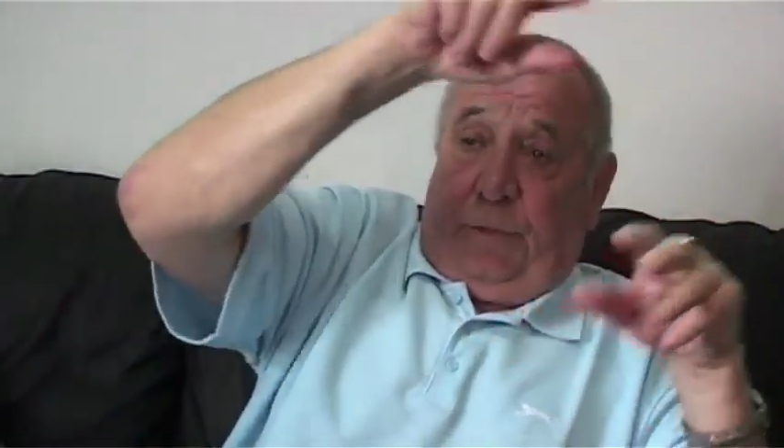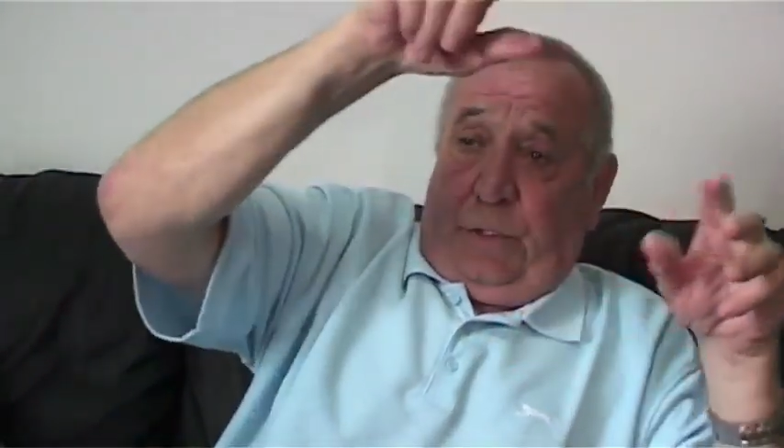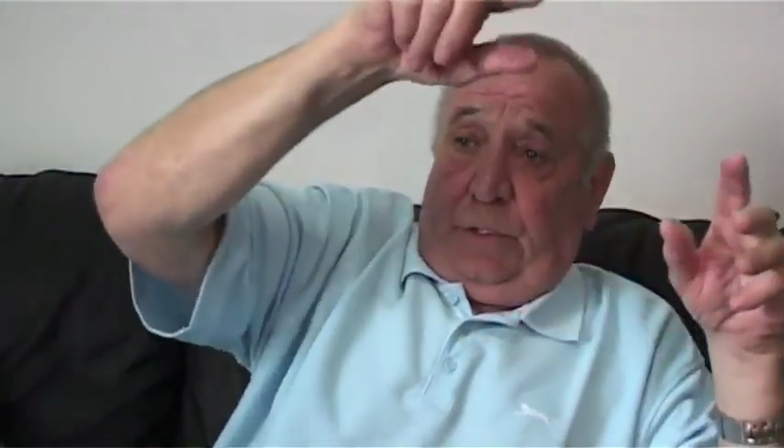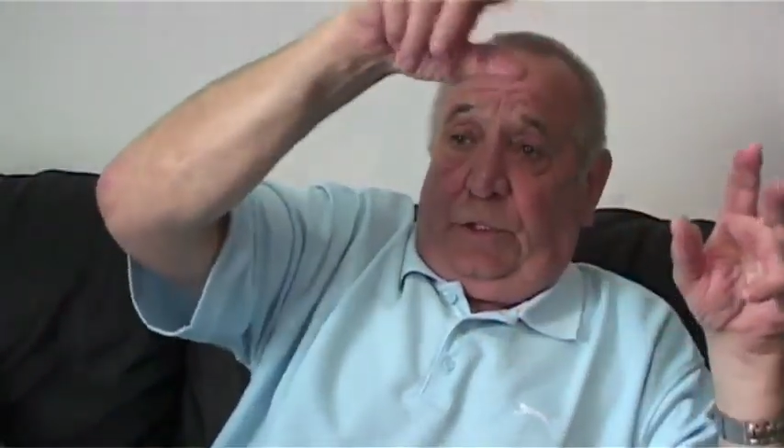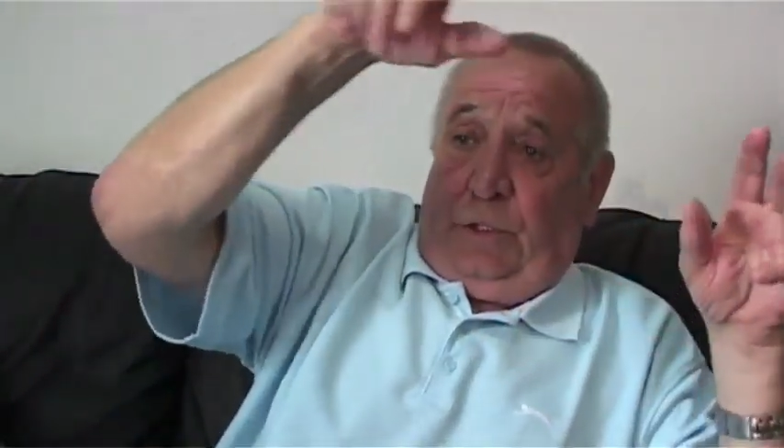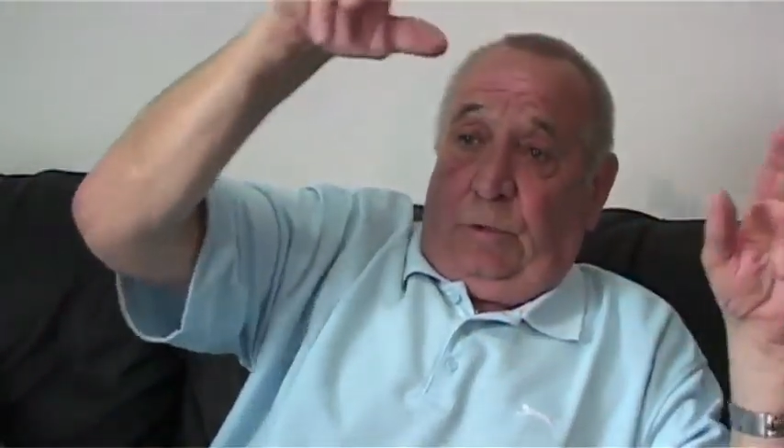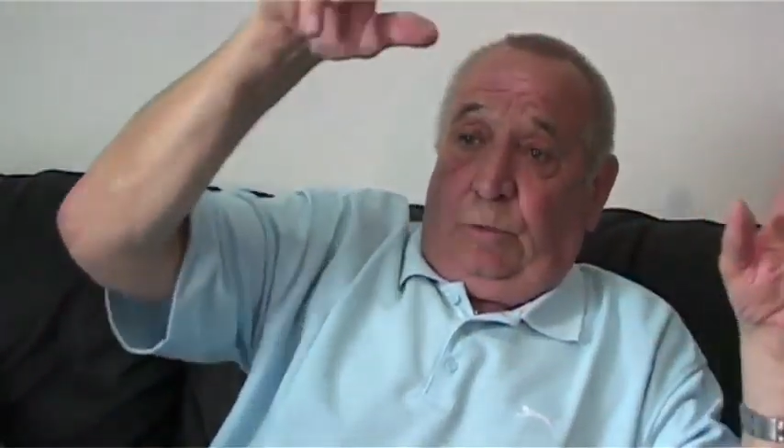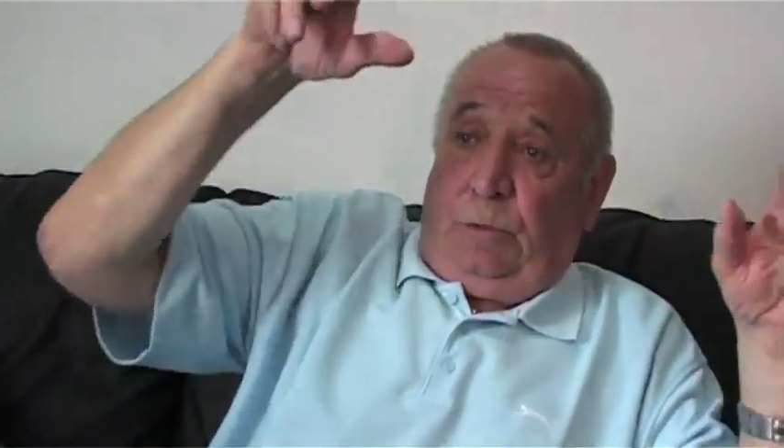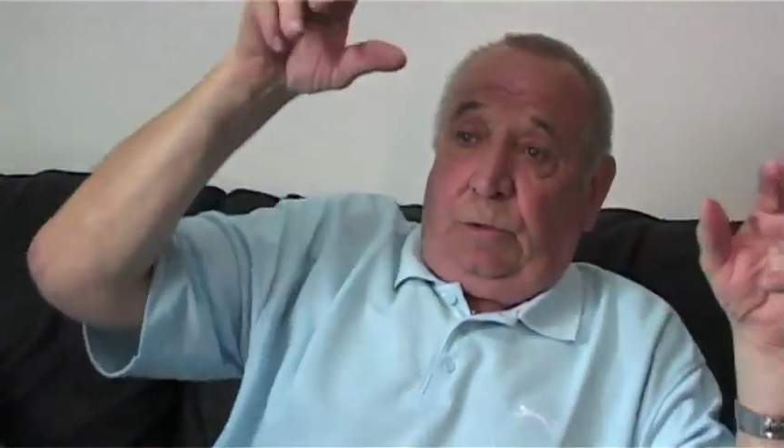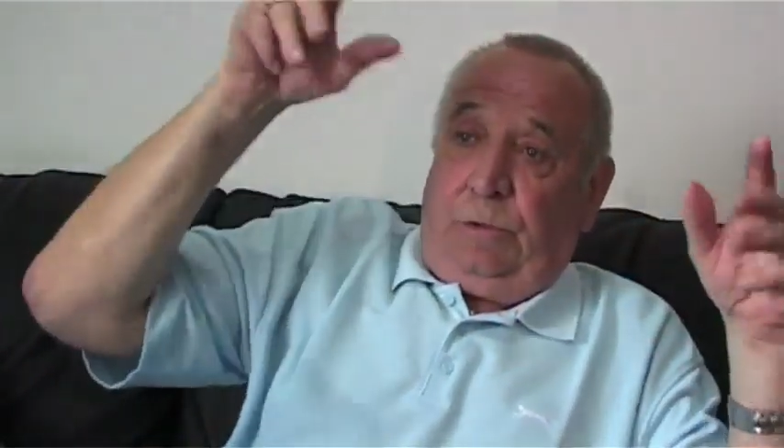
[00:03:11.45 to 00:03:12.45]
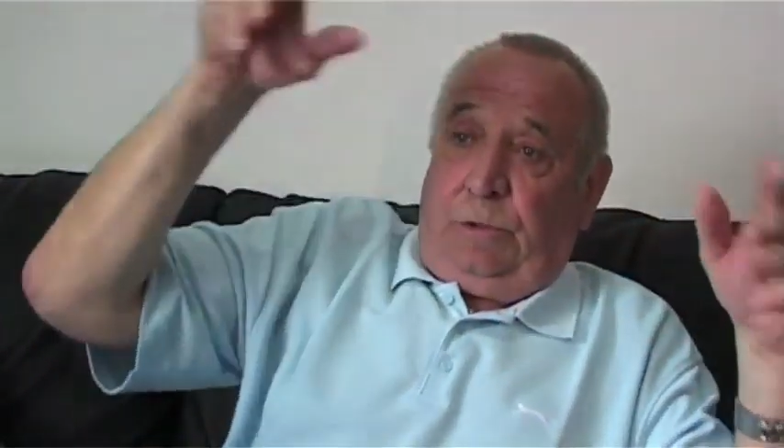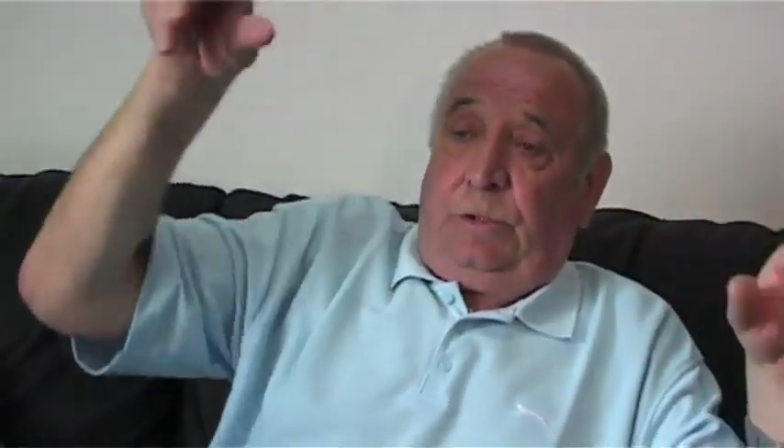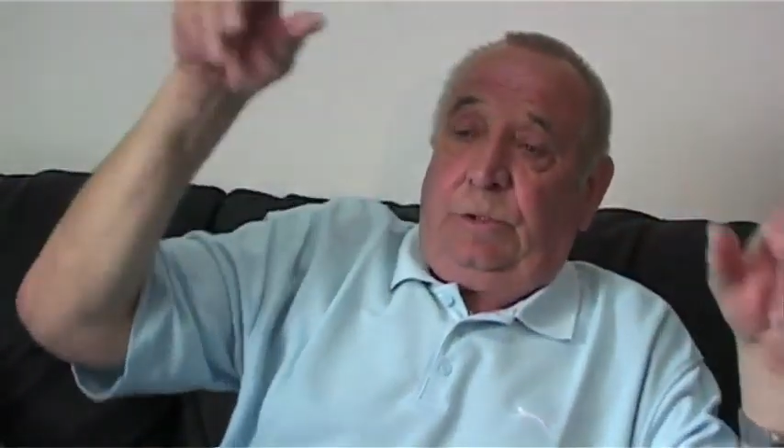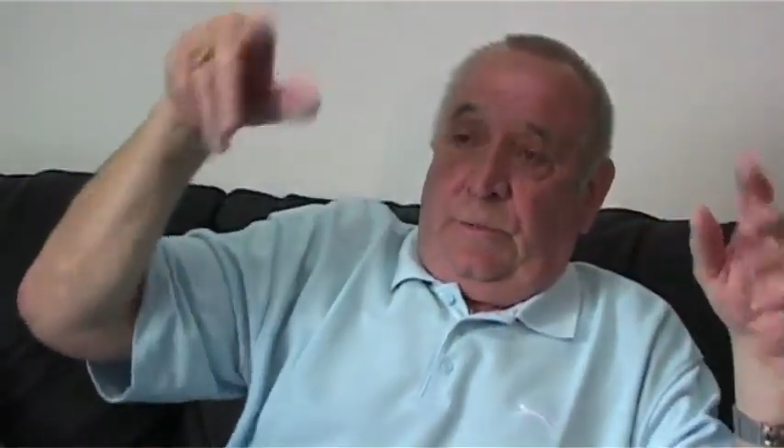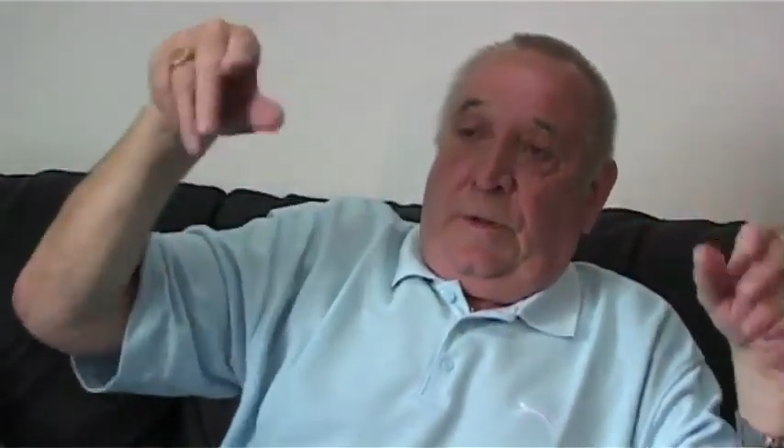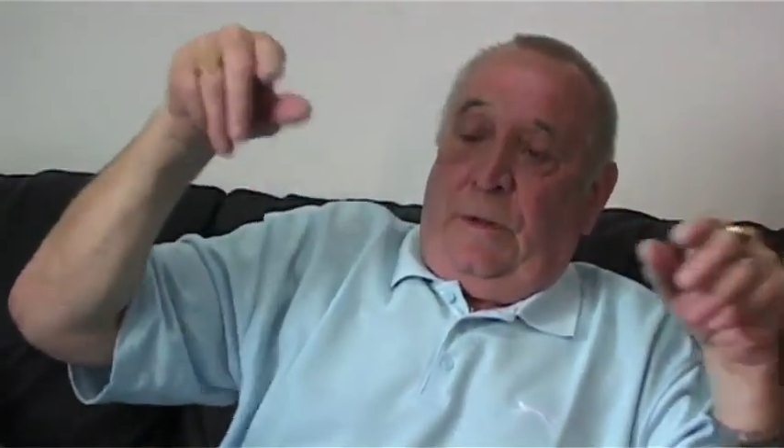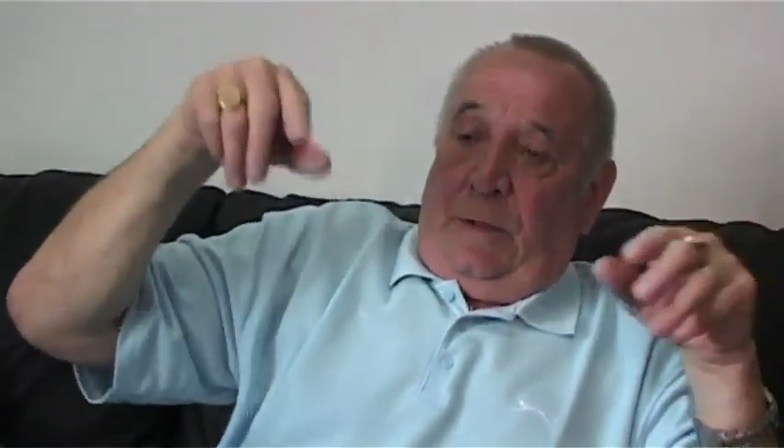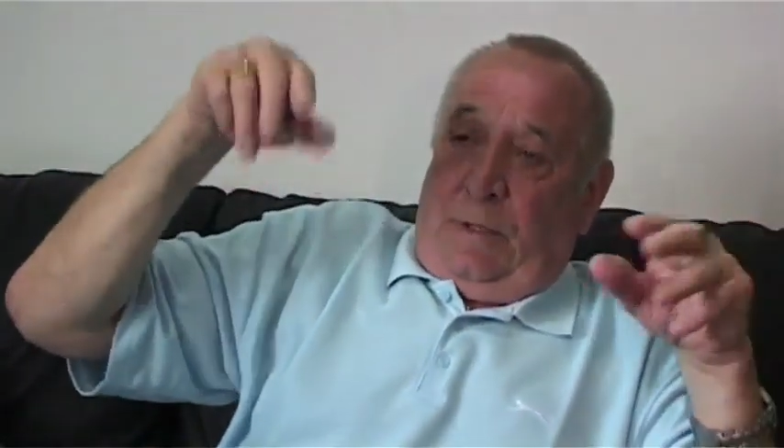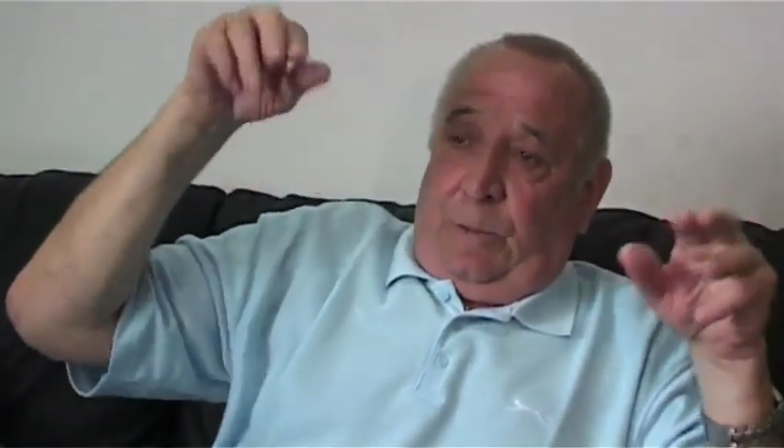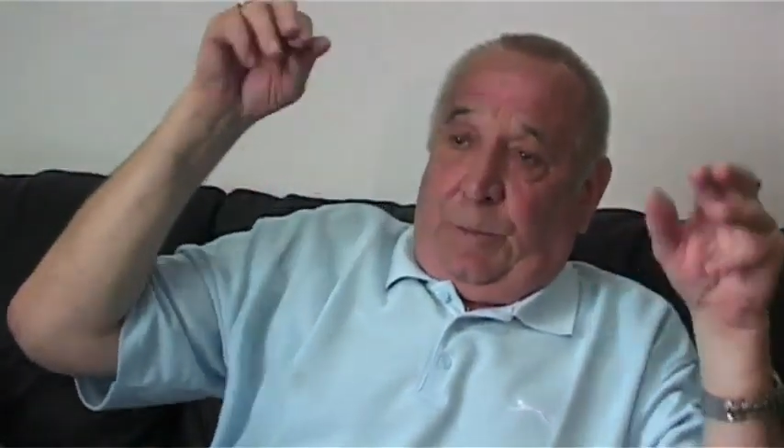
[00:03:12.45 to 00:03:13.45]
32 holes
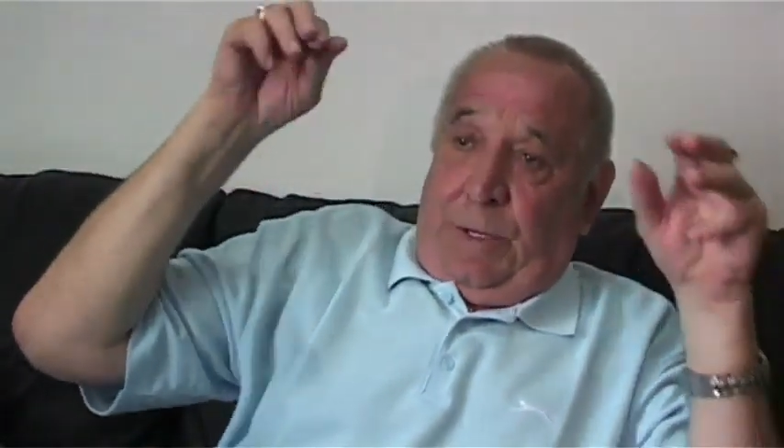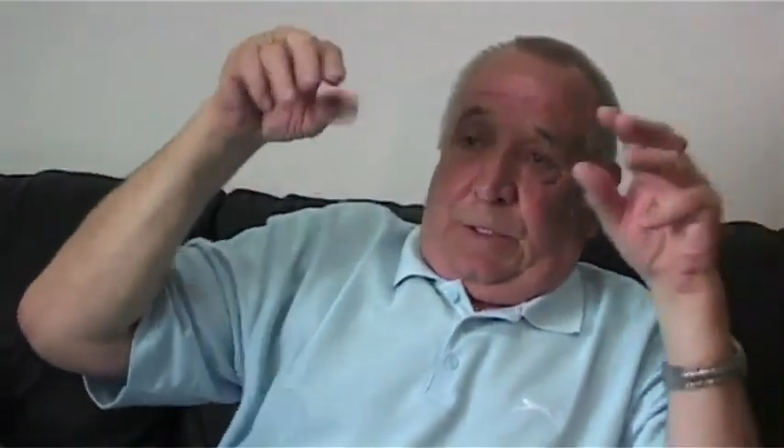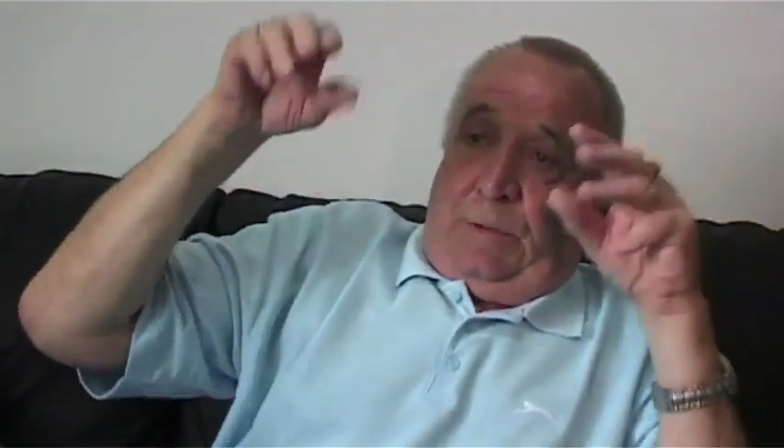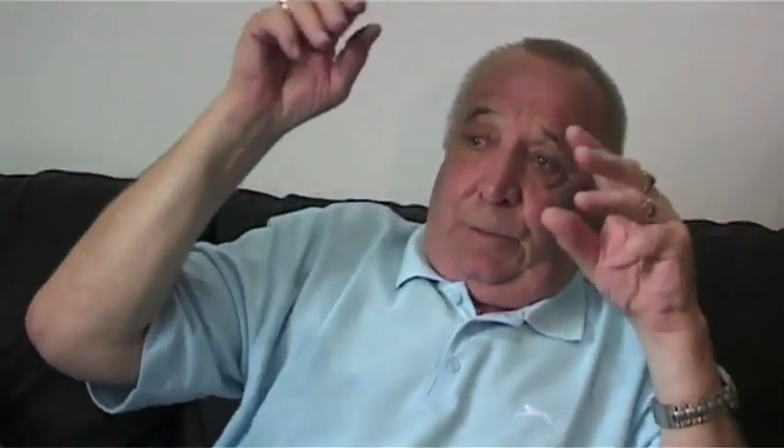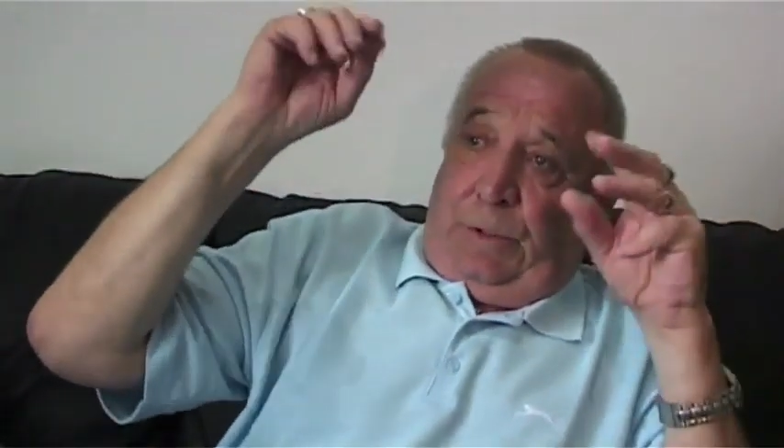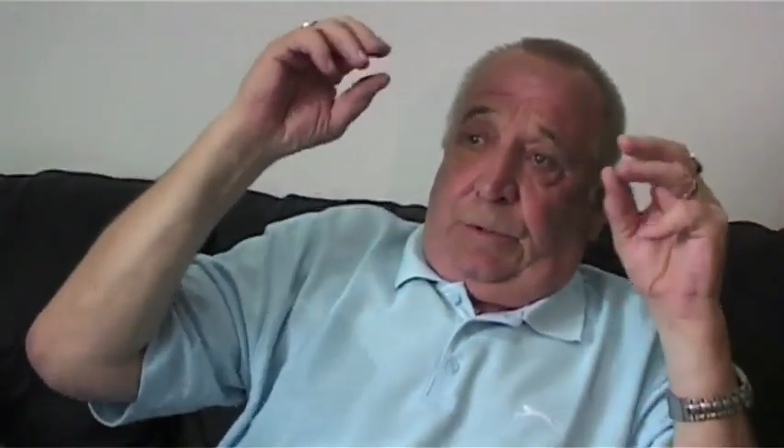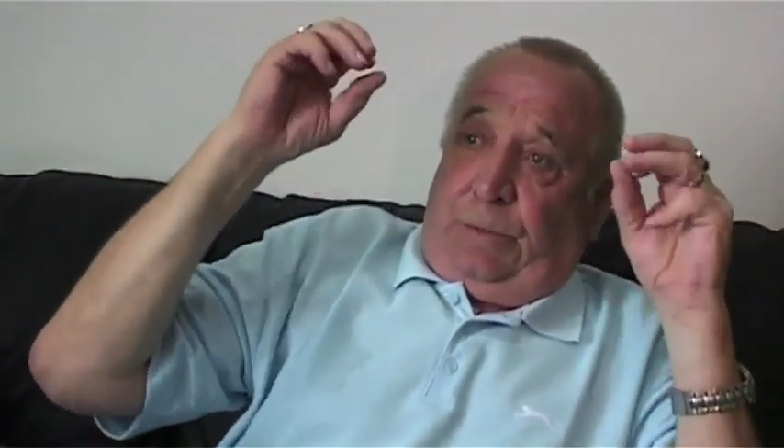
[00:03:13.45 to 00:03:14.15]
and pack them with